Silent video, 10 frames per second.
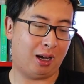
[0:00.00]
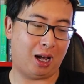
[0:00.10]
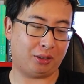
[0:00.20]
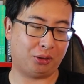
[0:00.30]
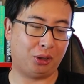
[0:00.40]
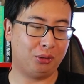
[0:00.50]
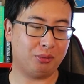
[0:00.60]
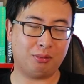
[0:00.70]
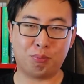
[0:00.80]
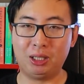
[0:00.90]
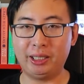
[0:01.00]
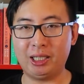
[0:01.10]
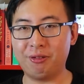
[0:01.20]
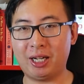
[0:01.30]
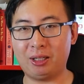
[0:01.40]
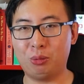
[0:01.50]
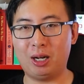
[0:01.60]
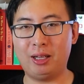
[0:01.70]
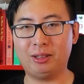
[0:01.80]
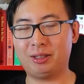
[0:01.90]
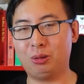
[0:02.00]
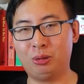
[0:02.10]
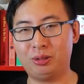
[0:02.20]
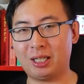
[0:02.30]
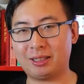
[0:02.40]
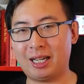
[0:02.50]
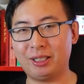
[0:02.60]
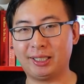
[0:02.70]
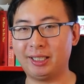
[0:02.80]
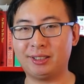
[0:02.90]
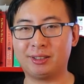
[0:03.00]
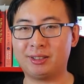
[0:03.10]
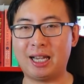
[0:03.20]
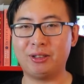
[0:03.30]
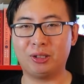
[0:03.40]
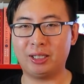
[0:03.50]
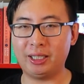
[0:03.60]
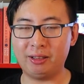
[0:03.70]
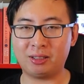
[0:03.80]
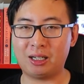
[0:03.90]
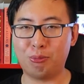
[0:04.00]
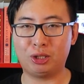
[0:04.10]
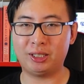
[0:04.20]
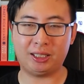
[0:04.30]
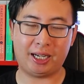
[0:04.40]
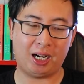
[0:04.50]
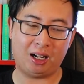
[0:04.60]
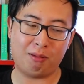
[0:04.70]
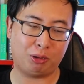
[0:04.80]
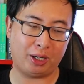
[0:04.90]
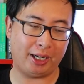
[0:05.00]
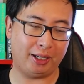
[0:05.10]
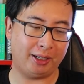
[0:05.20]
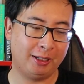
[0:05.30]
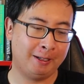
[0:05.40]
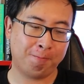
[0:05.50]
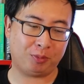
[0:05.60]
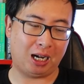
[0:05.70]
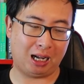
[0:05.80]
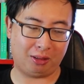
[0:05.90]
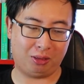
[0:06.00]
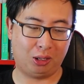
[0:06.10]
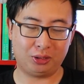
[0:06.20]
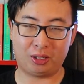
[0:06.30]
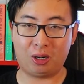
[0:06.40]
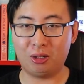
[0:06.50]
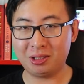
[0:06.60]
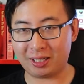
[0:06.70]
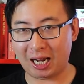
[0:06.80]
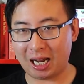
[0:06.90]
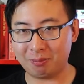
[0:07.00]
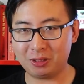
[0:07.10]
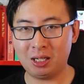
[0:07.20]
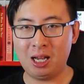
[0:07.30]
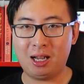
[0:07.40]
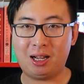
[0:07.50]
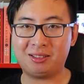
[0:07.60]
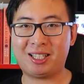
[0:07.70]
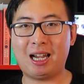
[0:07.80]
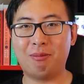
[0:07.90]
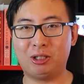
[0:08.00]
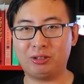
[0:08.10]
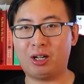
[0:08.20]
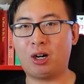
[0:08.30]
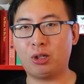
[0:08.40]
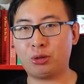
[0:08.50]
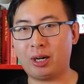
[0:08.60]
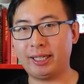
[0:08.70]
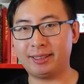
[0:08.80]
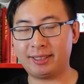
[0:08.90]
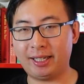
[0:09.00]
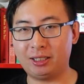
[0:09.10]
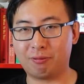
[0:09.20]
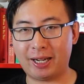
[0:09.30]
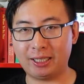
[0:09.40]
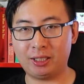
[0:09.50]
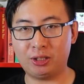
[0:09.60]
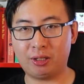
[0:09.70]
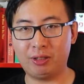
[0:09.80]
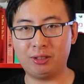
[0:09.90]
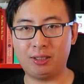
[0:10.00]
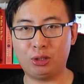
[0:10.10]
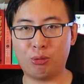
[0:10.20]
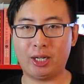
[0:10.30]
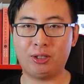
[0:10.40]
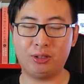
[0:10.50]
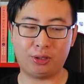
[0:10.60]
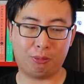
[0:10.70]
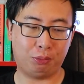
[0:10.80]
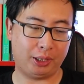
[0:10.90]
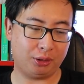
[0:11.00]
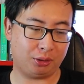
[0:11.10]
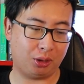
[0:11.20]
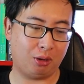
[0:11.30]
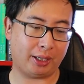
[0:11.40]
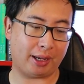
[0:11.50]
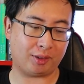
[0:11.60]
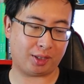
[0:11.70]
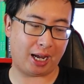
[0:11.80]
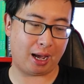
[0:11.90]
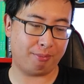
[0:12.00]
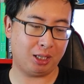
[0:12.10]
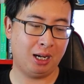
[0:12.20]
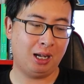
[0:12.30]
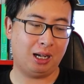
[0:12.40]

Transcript: Uh, so don't believe anyone who says that you need to send your ETH somewhere to get it upgraded. Uh, those are all scams. Uh, scammers are trying to take advantage of this situation, so please don't get scammed.